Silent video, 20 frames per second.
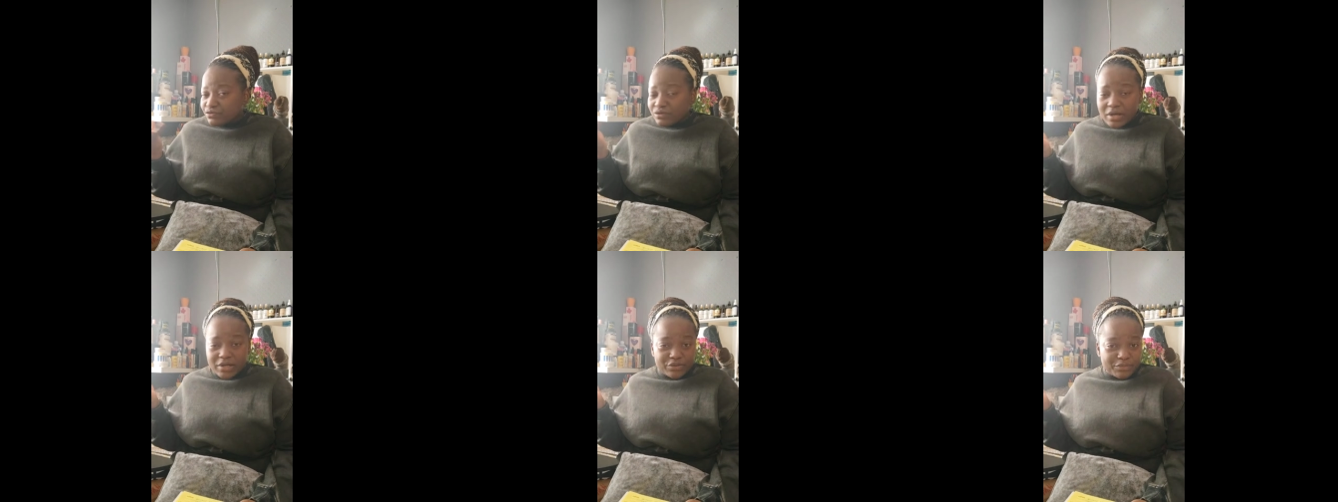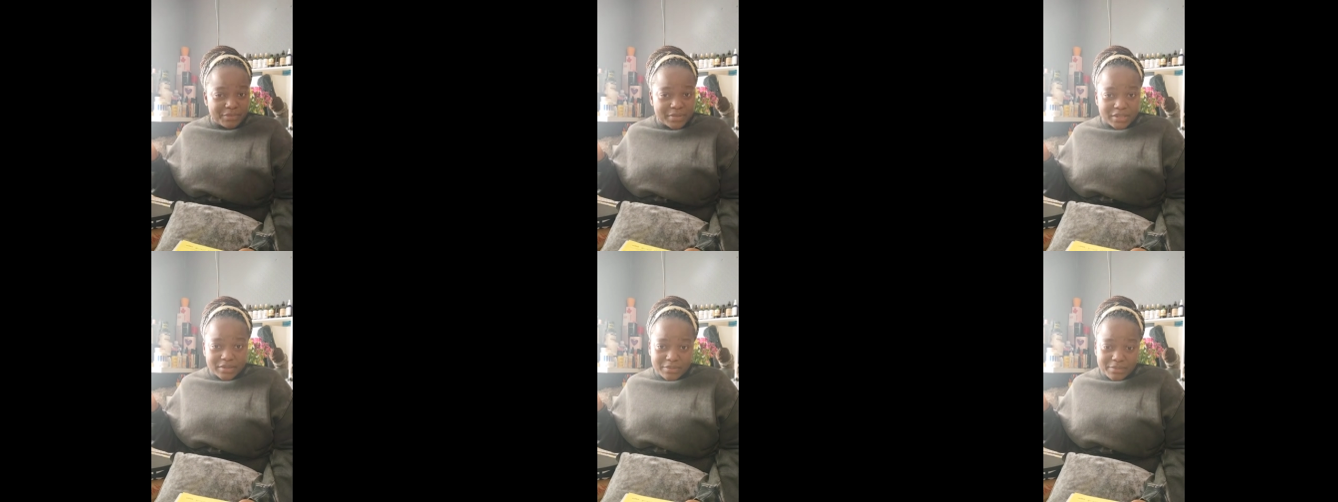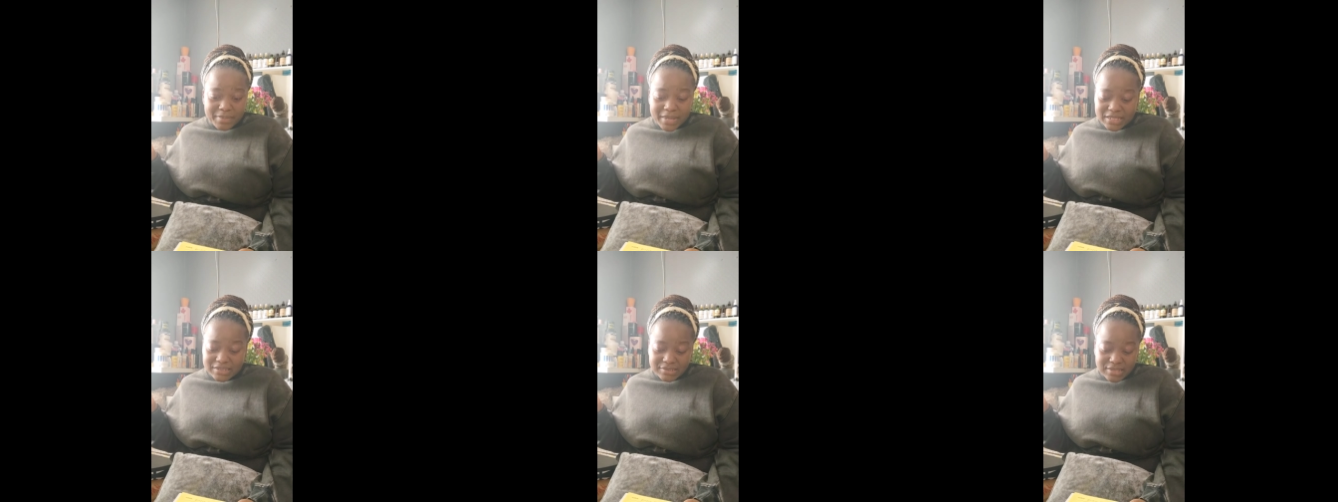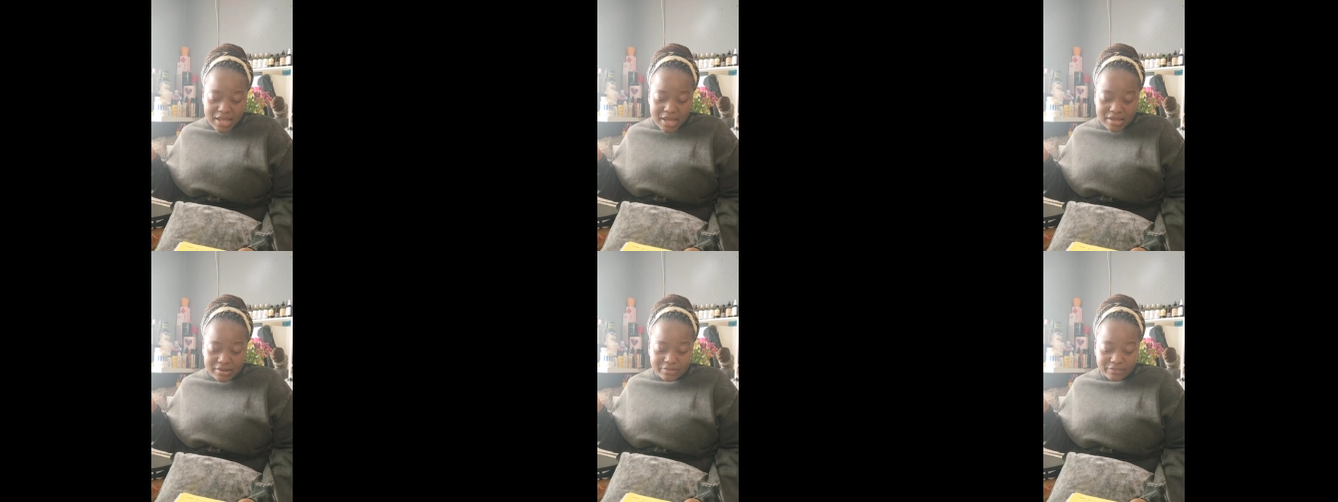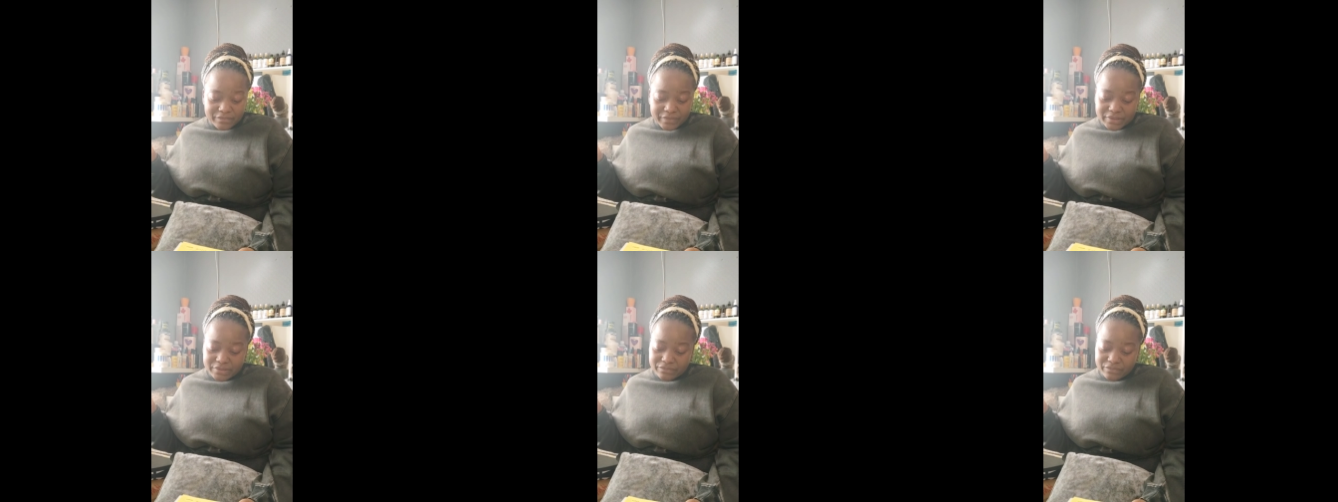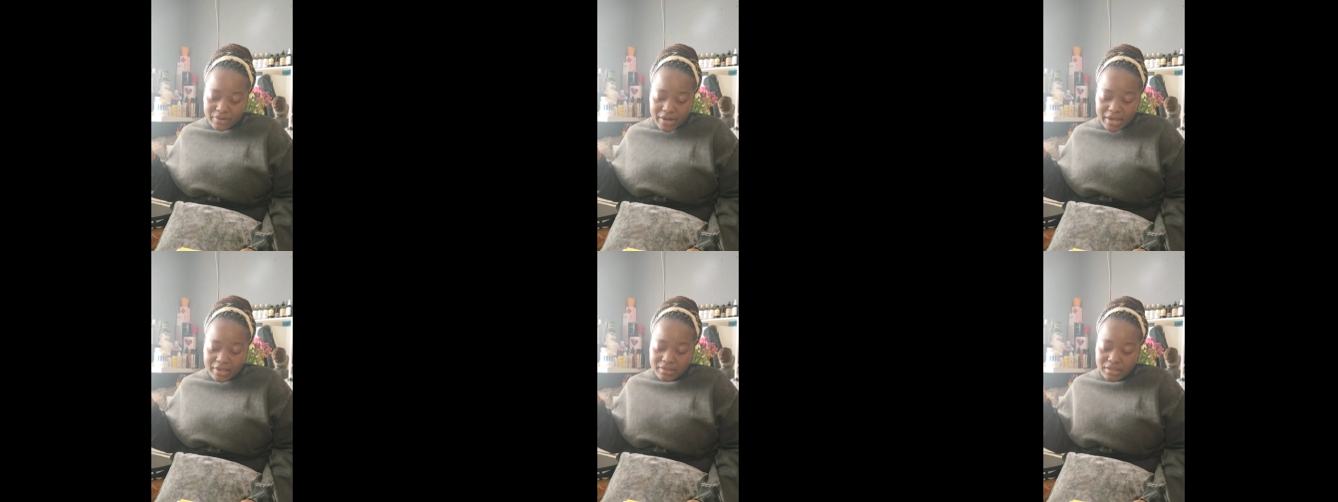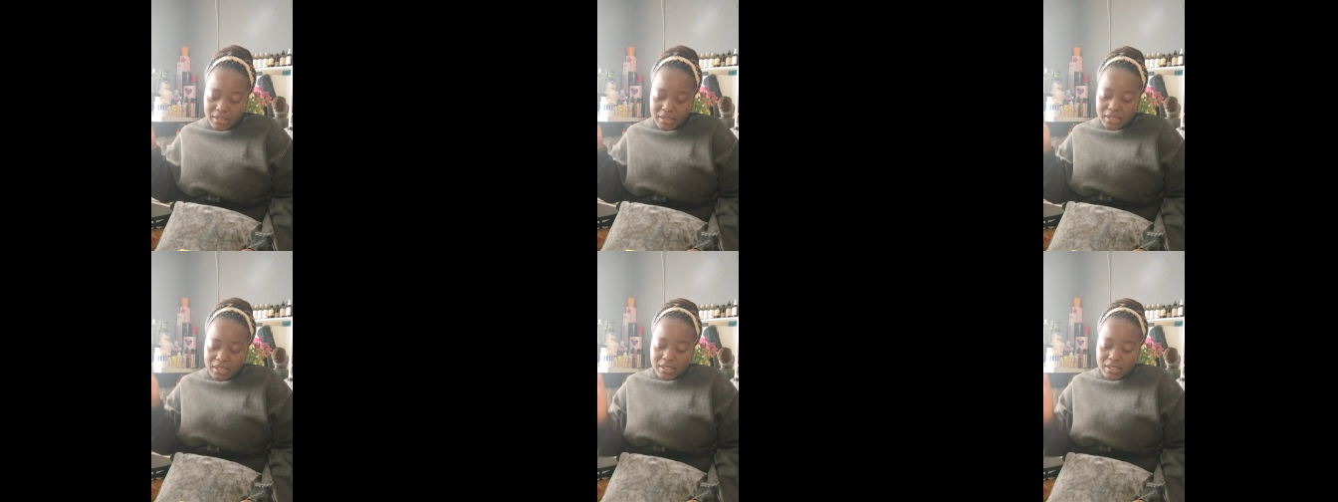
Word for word: try to make the best out of it right